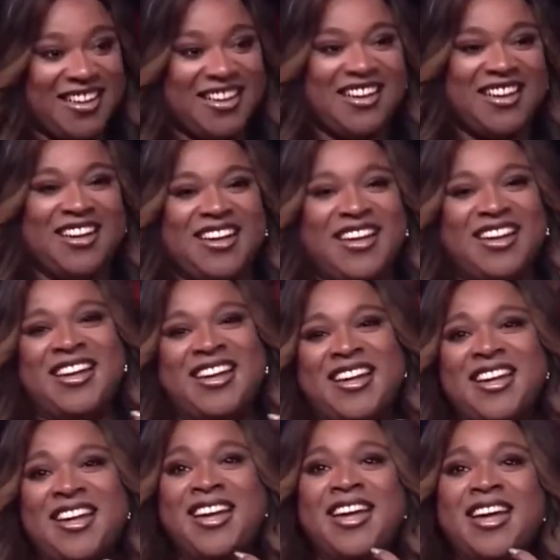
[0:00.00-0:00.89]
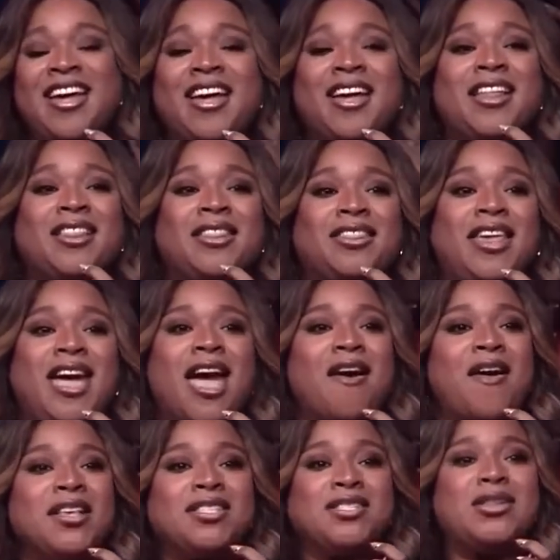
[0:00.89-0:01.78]

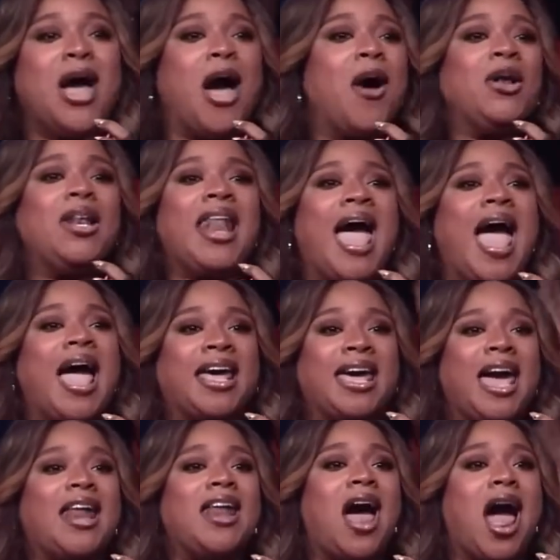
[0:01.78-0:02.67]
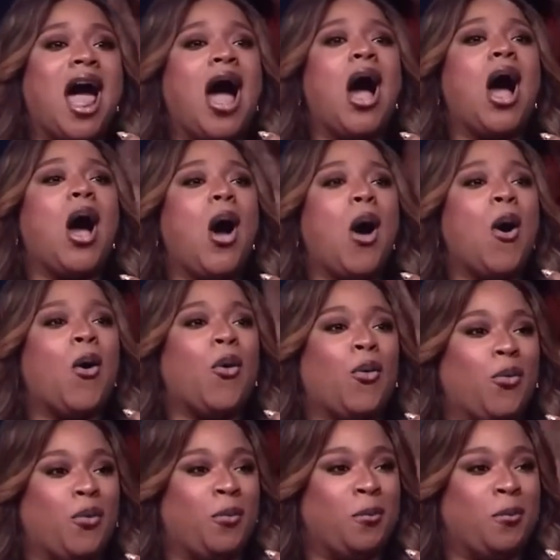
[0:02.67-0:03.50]
There is no lack in our home.